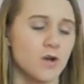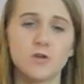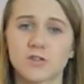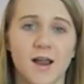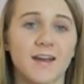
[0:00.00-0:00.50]

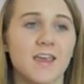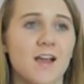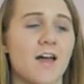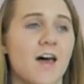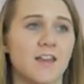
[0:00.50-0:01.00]
Who tried to
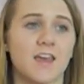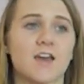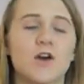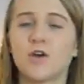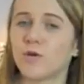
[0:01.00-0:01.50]
kill
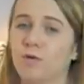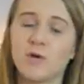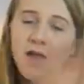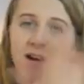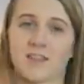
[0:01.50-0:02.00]
Ali?
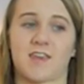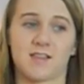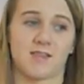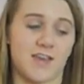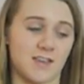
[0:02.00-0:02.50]
Who
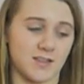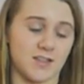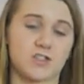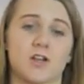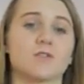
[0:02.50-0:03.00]
anything? Like
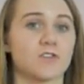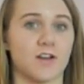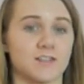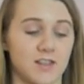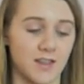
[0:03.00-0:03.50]
this show's
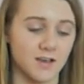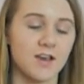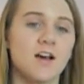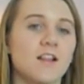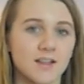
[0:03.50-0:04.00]
crazy. Like
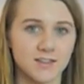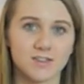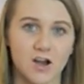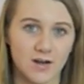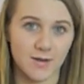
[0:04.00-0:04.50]

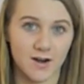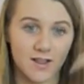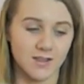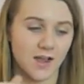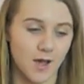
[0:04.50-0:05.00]
let's talk about it
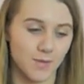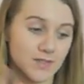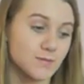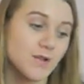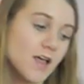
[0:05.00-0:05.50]
in the
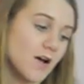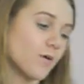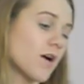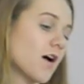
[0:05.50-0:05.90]
comments below.